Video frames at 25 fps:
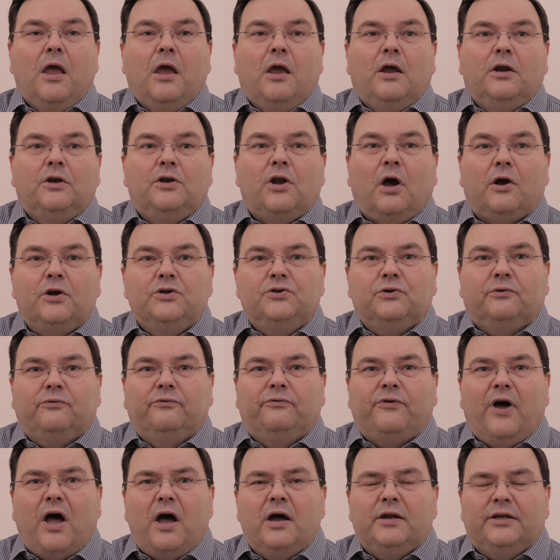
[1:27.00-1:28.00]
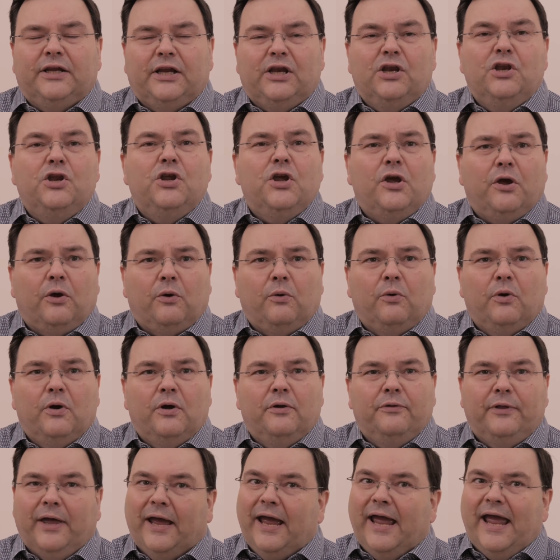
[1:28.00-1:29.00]
Nigel Vardy knew
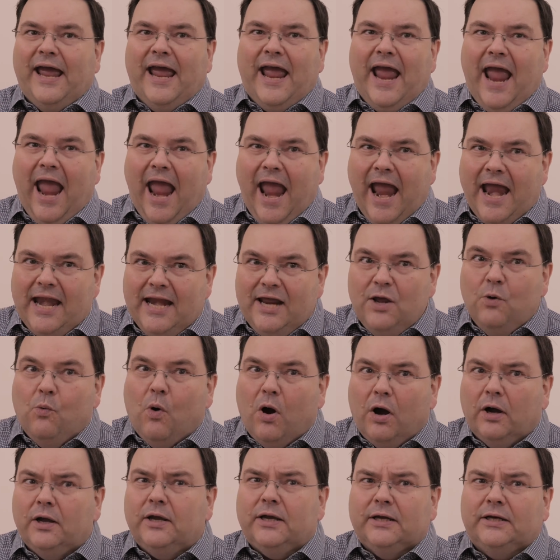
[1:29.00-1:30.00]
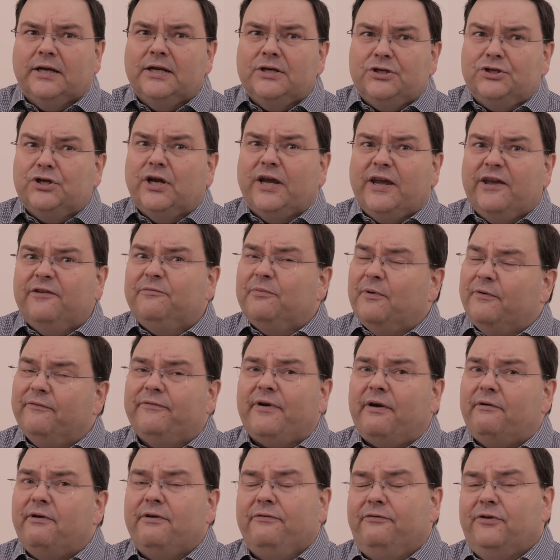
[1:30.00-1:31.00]
that anyone can achieve, but
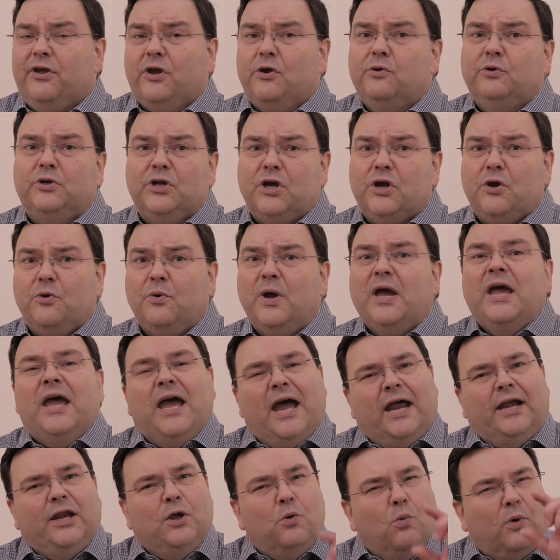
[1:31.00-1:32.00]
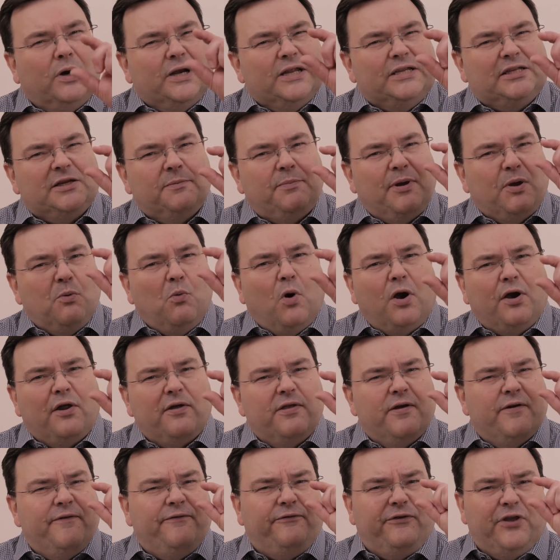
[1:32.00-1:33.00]
very few do, and he wanted to be one of
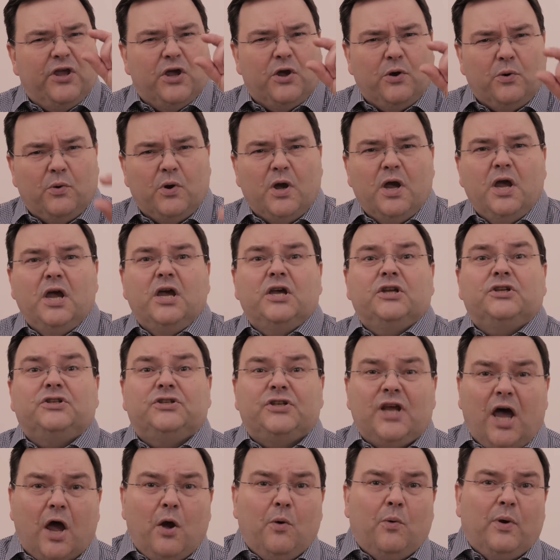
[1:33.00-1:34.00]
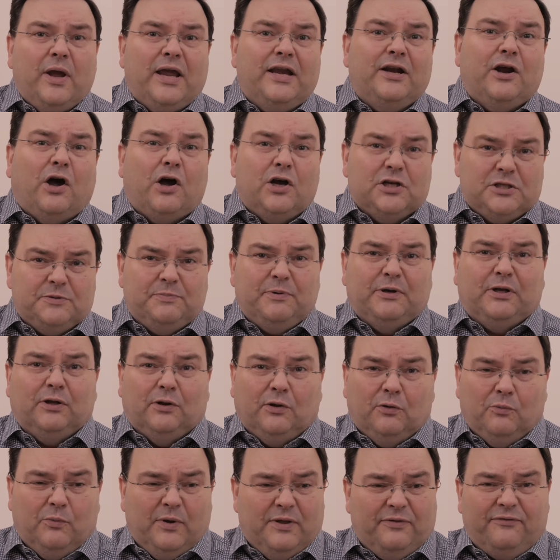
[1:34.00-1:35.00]
the few. So, in hospital
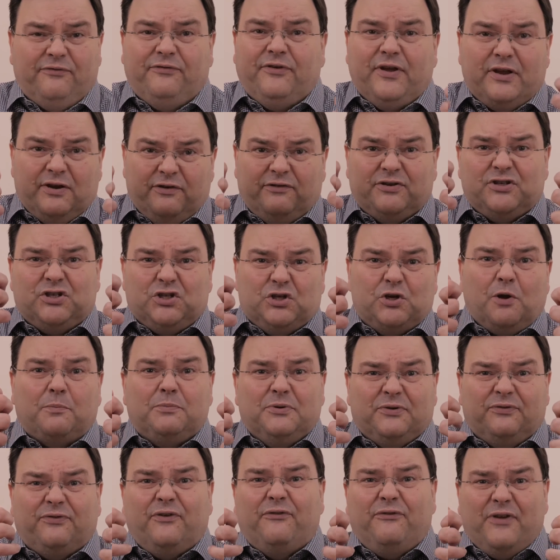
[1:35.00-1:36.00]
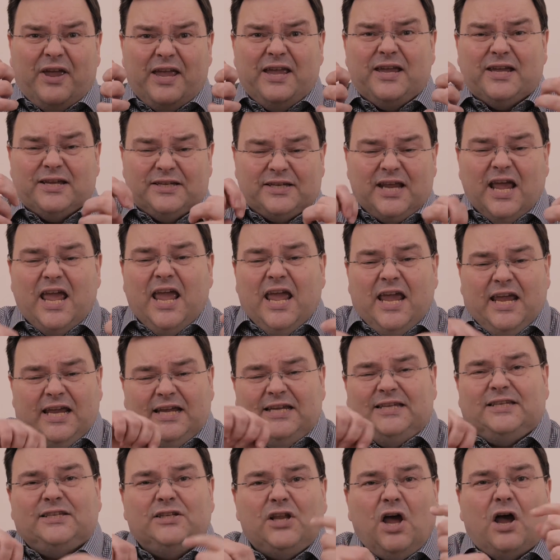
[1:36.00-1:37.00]
with stubs for fingers, he
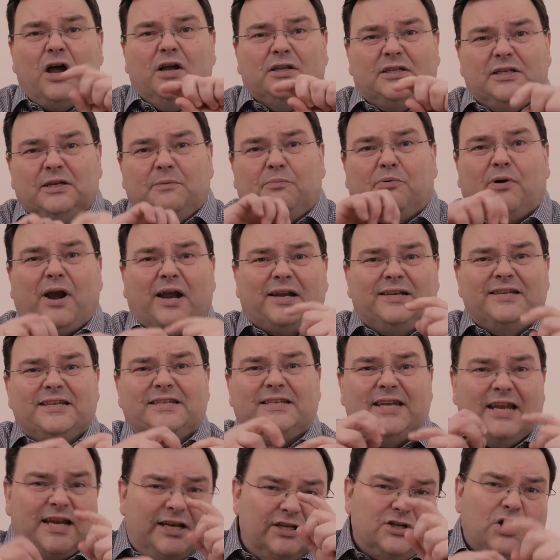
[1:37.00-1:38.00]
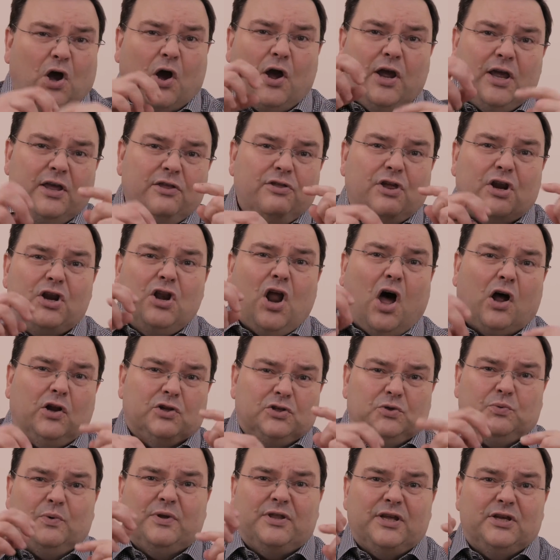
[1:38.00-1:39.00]
started practicing tying the knots
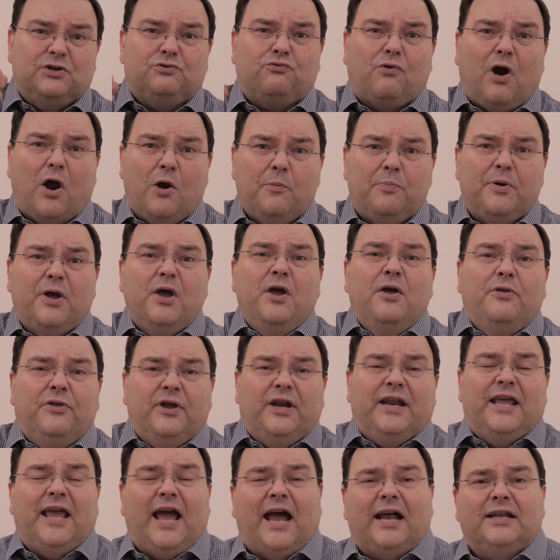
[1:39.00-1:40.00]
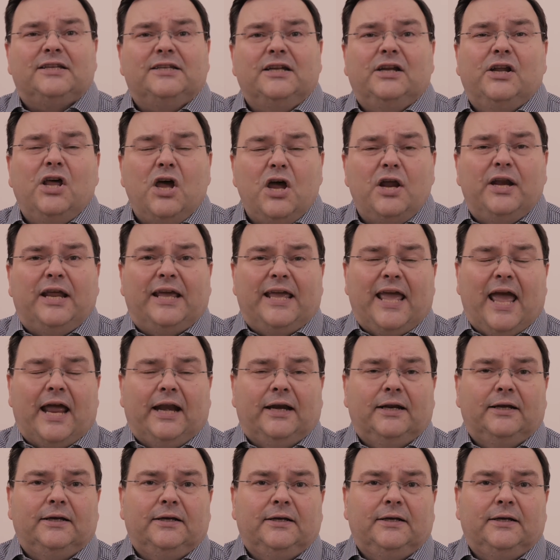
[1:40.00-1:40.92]
with his rope that he had to learn again.